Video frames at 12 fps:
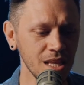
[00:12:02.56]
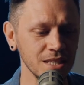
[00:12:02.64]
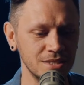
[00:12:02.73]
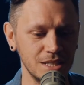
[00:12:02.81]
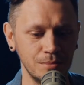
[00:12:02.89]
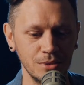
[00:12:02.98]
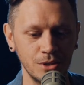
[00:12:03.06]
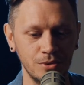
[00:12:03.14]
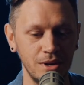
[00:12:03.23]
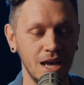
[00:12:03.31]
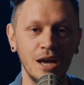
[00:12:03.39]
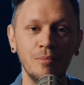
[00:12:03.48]
some little
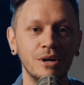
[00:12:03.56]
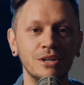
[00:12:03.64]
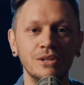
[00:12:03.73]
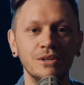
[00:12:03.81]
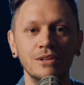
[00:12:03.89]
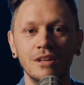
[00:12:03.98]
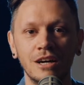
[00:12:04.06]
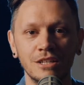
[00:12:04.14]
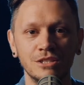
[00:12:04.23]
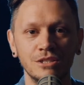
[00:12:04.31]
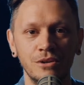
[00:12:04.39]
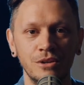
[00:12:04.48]
name under you like
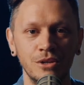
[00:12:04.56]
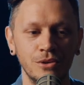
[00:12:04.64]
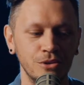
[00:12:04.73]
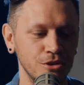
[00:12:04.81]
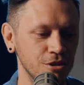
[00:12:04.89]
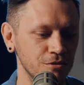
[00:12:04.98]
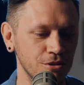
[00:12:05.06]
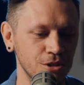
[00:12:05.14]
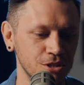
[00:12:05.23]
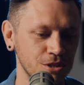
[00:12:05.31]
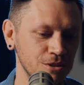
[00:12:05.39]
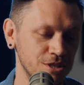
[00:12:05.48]
Sony or
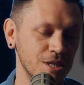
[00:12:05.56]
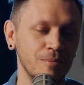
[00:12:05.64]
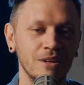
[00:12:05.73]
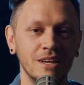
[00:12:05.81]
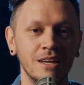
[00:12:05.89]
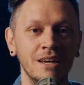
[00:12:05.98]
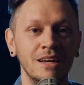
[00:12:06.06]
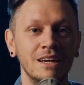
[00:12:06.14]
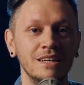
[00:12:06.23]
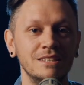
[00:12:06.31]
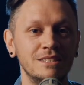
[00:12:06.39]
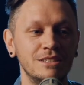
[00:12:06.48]
Universal or something
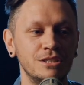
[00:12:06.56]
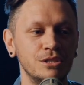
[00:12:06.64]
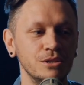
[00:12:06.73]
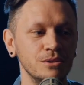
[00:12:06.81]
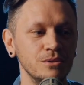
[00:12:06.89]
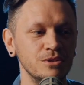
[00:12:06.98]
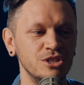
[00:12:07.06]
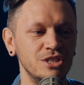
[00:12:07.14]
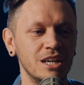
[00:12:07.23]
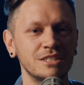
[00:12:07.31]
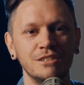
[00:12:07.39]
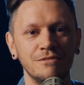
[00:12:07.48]
to
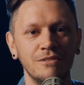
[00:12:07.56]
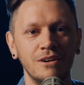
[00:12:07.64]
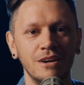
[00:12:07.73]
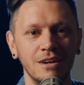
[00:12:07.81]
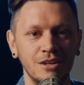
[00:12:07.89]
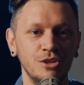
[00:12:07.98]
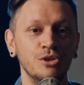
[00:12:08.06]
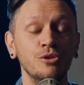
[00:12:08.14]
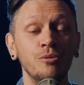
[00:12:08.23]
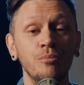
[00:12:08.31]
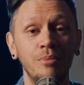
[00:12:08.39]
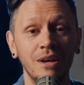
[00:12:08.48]
justify
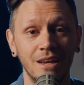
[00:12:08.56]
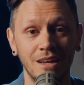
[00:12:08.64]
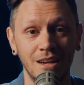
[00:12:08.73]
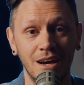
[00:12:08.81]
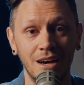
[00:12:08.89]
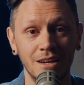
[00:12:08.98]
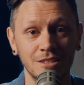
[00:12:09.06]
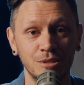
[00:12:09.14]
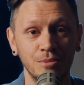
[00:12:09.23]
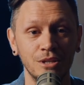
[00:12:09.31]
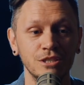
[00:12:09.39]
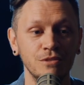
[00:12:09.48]
you being an artist.
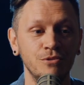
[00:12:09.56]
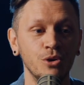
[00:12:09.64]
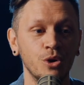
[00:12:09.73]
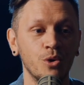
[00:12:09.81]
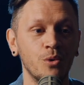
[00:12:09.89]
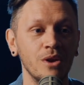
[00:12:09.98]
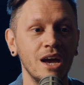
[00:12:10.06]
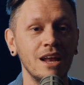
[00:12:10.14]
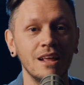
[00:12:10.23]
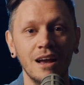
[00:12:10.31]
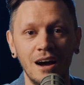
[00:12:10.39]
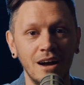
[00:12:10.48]
Because if you're
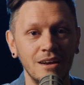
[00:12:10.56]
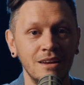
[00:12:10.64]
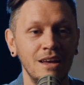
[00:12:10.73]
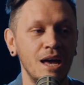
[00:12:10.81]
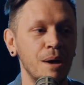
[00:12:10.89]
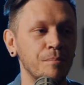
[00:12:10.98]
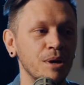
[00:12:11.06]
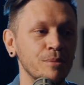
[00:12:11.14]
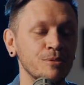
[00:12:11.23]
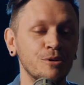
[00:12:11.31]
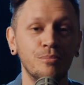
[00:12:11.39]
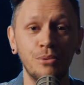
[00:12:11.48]
creating art and
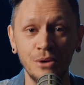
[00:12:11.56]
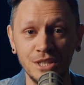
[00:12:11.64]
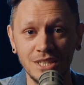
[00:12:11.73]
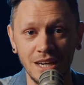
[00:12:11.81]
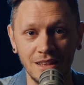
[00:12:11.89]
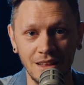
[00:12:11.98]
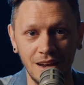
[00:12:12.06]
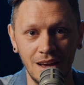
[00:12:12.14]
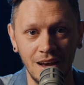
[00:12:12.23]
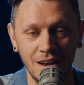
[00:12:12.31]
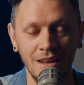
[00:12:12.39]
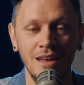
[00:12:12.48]
people are appreciating that
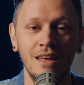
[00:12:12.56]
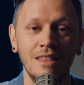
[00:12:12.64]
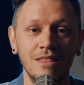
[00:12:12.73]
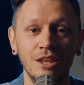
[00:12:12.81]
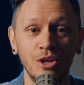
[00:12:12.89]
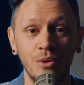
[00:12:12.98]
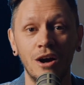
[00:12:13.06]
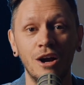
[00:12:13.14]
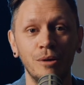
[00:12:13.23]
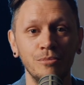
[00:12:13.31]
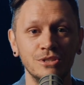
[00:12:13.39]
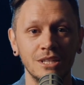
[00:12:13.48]
art, then you are
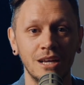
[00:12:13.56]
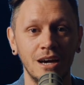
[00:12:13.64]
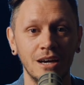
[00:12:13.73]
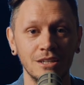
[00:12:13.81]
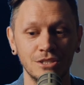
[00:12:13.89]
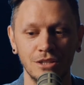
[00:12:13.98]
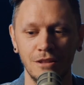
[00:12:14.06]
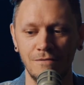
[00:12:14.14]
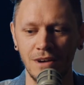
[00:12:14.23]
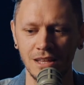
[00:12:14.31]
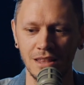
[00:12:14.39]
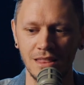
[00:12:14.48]
a music artist. So the
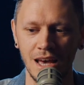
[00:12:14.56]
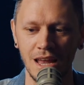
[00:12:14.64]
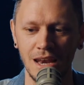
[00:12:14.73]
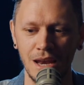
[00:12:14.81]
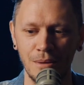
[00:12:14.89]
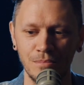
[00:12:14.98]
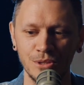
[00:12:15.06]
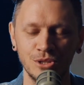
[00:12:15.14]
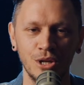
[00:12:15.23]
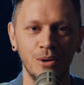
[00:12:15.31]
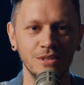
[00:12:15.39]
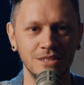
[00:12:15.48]
fact that that number's
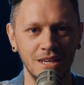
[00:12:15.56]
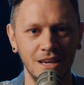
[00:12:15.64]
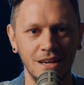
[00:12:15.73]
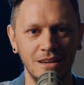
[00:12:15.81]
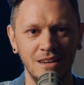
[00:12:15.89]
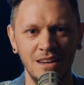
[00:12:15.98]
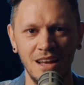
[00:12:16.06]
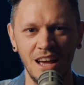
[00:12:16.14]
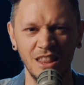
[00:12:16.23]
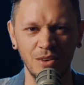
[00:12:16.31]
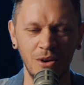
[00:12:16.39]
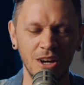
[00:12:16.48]
going down
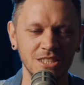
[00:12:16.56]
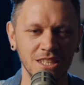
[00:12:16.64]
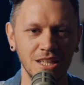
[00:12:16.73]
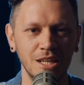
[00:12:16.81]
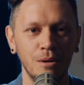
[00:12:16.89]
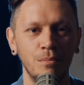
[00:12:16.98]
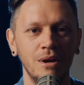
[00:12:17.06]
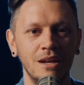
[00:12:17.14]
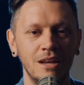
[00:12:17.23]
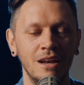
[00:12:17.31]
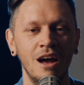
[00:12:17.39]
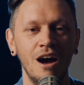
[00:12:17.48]
and the rise of the
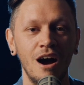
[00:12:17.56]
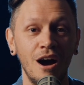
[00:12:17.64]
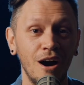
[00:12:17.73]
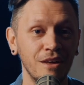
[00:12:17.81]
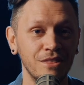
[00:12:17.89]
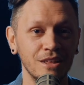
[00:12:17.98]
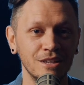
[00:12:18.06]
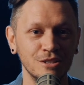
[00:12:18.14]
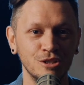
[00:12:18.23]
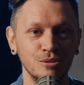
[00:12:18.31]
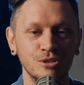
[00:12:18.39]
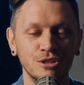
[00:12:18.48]
independent, I think is
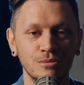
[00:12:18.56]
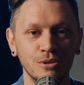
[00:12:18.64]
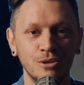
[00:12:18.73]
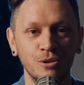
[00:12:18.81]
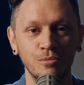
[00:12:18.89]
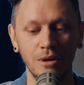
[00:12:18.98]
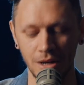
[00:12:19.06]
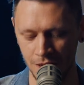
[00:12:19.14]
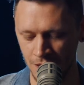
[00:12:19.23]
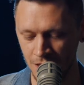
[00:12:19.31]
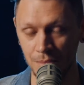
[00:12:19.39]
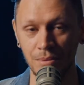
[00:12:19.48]
super, super cool. But
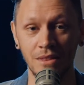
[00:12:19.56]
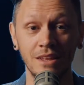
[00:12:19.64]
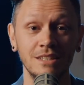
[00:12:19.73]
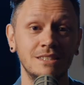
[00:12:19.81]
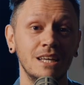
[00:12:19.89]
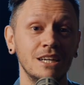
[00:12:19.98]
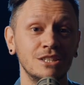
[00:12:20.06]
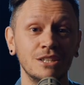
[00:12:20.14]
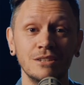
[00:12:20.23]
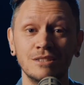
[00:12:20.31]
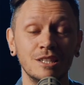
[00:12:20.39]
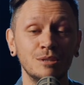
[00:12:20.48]
these stats
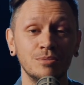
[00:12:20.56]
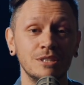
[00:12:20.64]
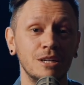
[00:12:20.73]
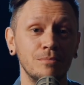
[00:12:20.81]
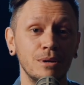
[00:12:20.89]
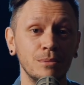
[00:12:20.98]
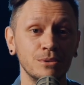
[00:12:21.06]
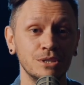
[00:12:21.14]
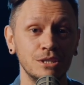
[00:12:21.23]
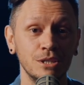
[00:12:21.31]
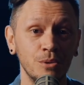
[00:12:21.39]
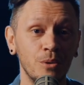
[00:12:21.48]
show 6% of people
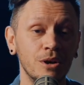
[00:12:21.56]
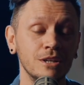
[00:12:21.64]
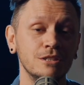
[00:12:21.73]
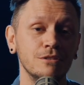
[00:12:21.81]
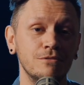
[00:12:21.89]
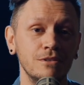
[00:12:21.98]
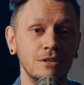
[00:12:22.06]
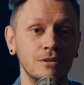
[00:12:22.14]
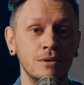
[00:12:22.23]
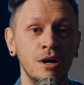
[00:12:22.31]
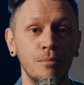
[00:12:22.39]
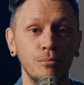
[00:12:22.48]
still wanting to
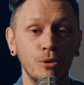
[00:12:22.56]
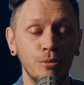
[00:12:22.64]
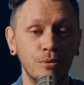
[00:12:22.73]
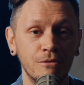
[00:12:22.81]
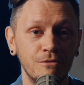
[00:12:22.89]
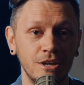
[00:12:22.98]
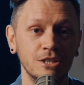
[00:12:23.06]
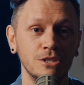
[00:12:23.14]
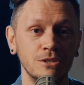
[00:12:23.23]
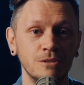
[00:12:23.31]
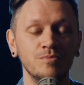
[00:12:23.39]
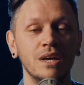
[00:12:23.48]
feel more
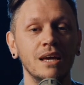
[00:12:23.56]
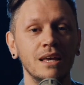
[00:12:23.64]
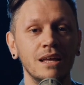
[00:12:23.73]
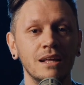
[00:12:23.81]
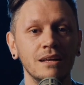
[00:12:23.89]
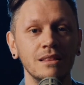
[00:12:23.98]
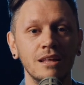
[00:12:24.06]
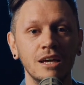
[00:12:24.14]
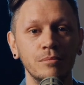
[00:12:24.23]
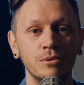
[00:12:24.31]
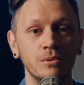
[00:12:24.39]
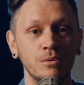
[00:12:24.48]
professional, and getting a
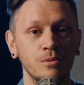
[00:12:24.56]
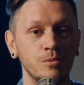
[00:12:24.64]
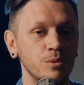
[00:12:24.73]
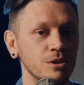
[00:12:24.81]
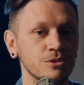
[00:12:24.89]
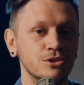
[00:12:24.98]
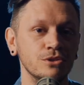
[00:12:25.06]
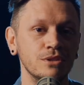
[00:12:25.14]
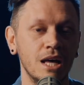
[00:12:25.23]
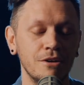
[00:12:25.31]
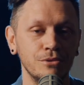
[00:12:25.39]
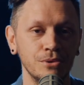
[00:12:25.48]
label will do
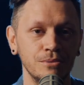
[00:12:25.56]
that for